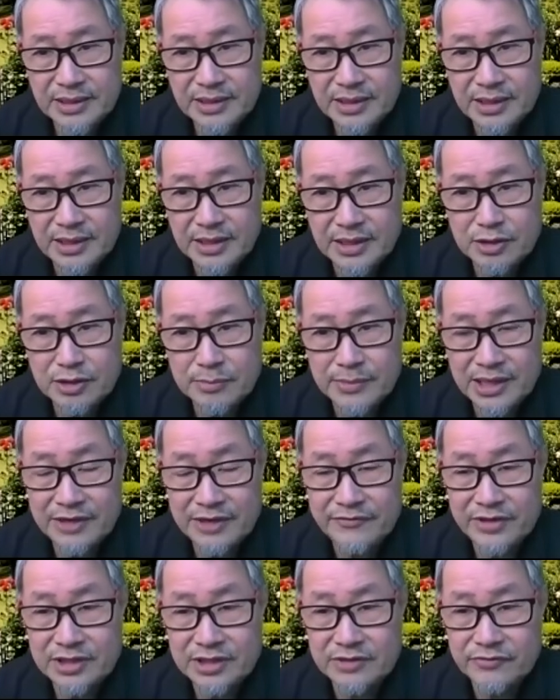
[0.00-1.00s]
Uh, you Why might
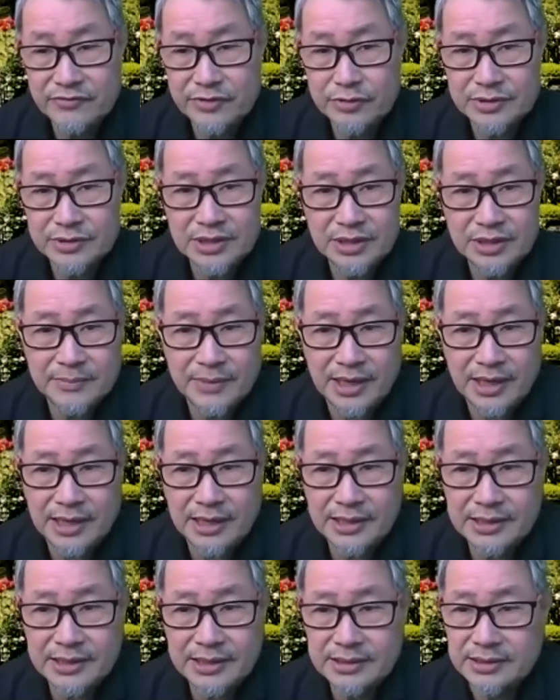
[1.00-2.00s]
have Malaysia? Instagram,
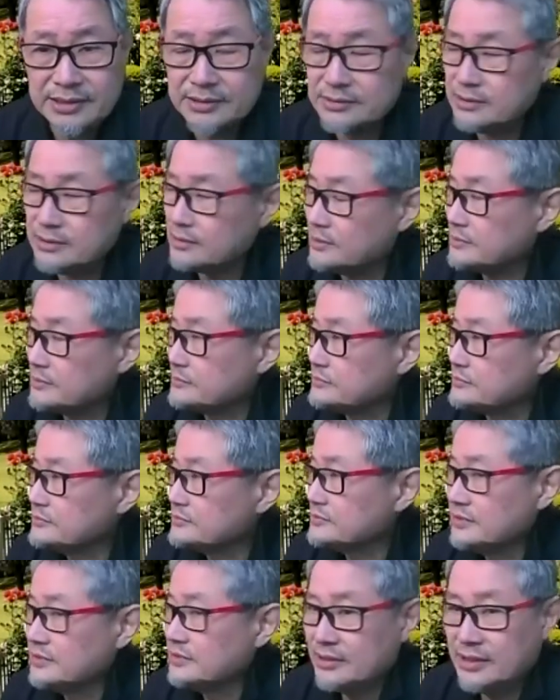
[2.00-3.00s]
higher, um,
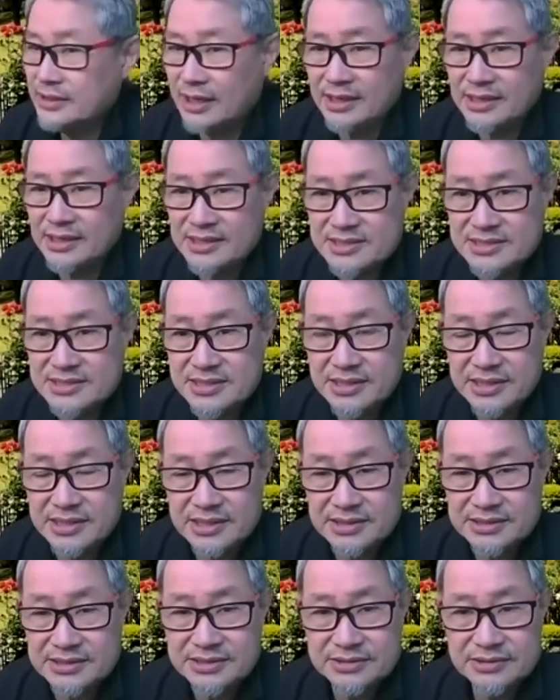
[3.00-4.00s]

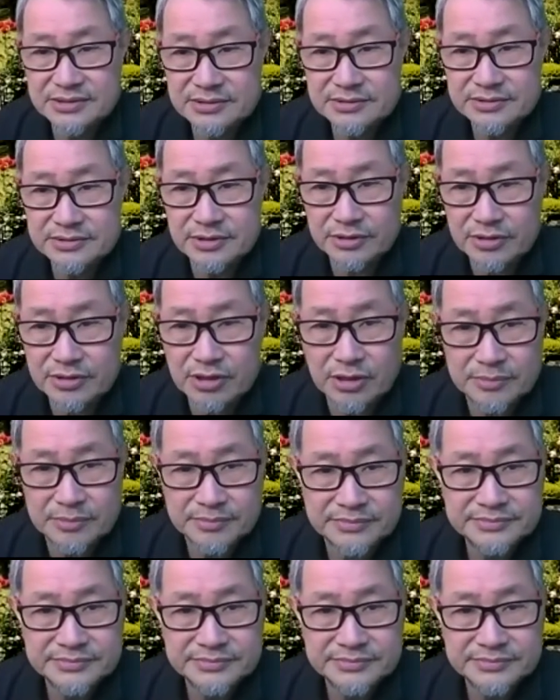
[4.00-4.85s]
higherseniors.com.